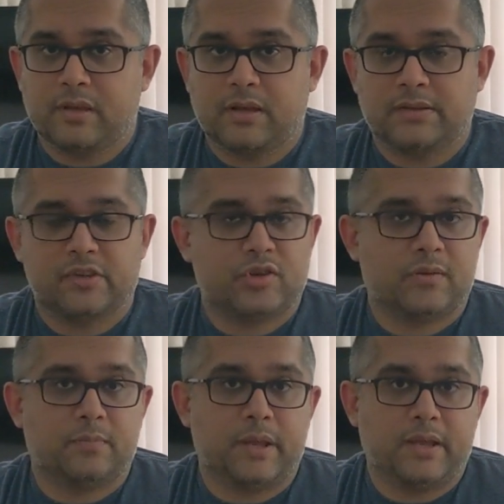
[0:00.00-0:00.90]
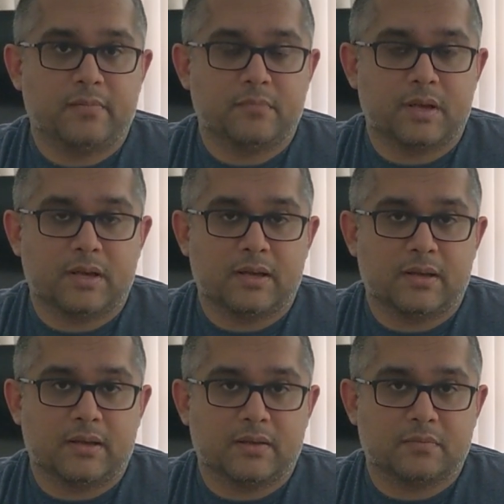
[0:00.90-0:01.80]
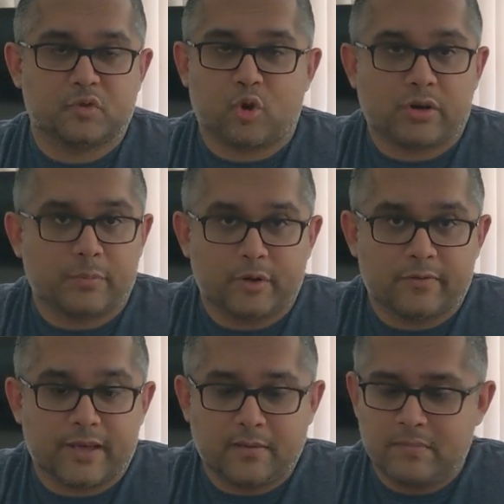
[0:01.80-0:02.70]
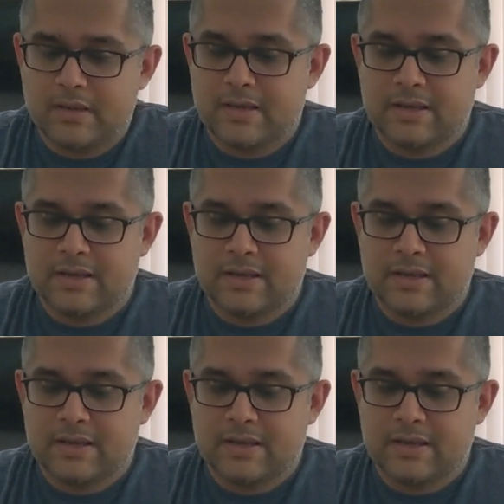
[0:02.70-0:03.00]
that you can play in a shorter period of time,